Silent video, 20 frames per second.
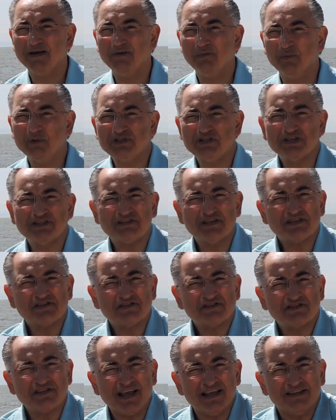Which is the
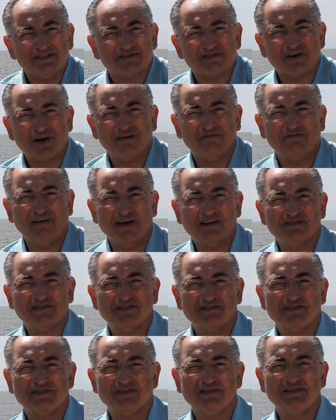center of
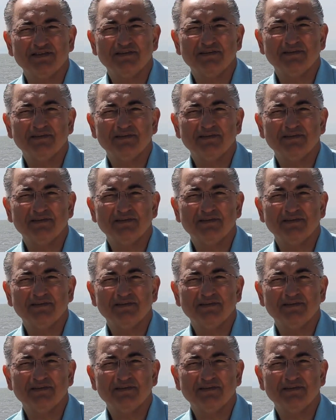us?